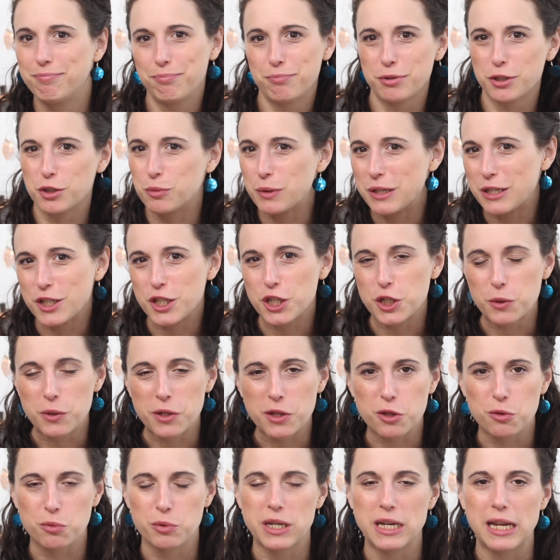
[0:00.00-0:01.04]
between 2
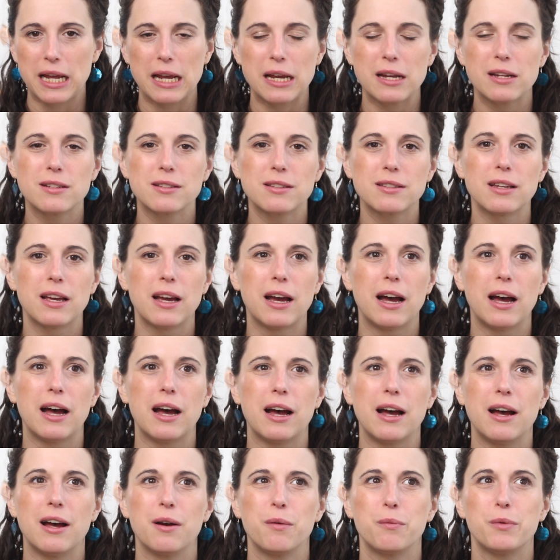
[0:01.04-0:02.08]
and 3 days,
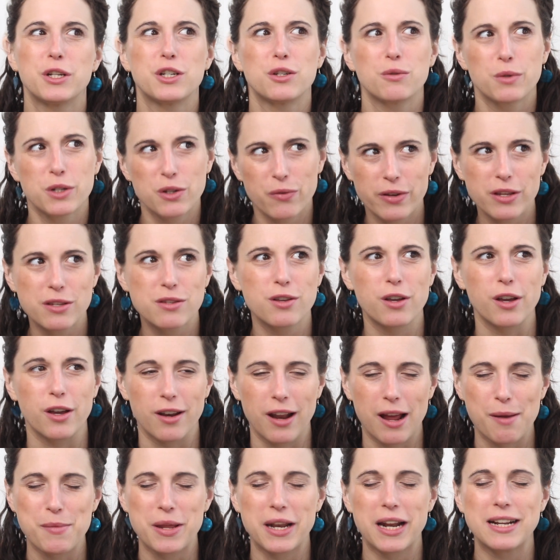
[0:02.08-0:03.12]
which feels
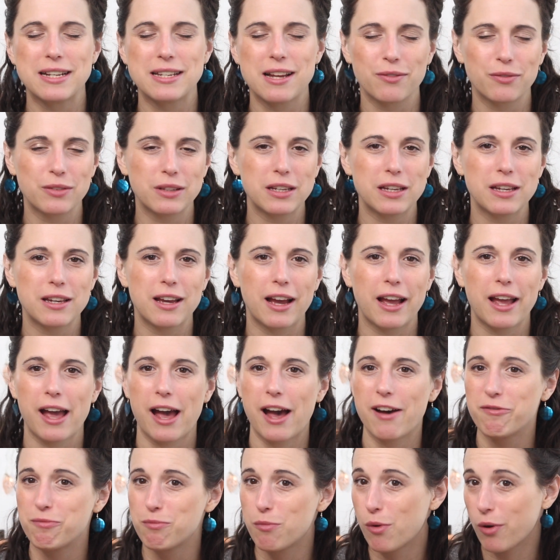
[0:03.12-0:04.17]
good. I mean, I definitely
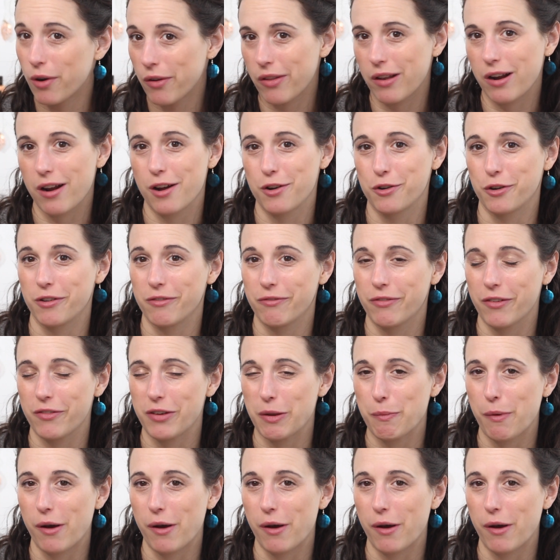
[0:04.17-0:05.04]
have more than 150